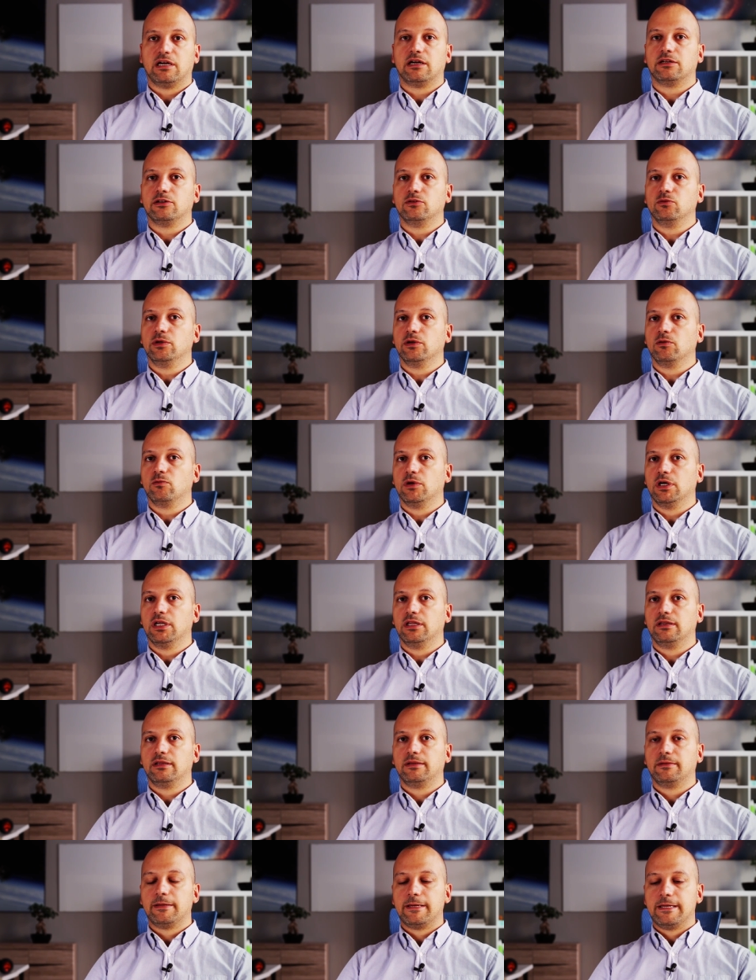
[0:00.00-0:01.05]
are doing well.
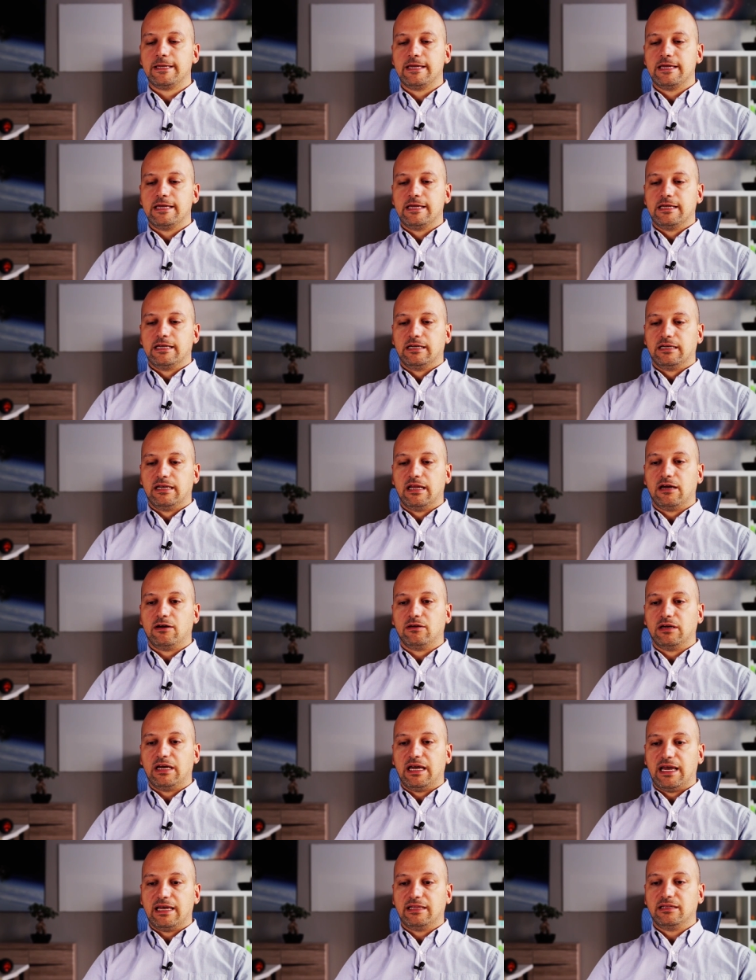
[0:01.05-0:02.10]

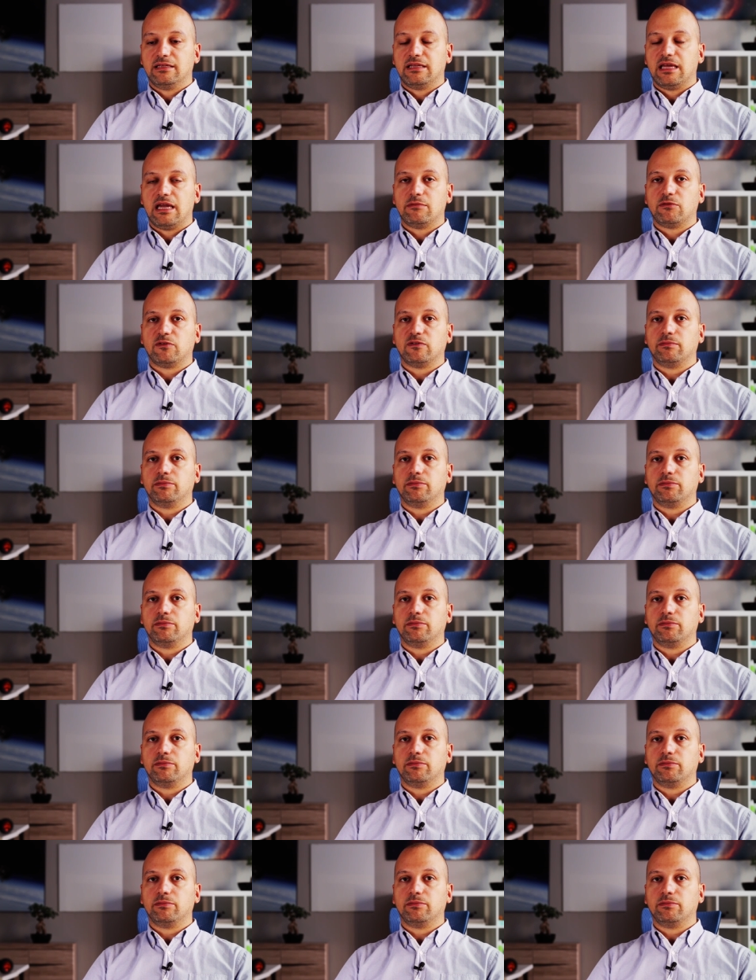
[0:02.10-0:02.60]
Now, at the time of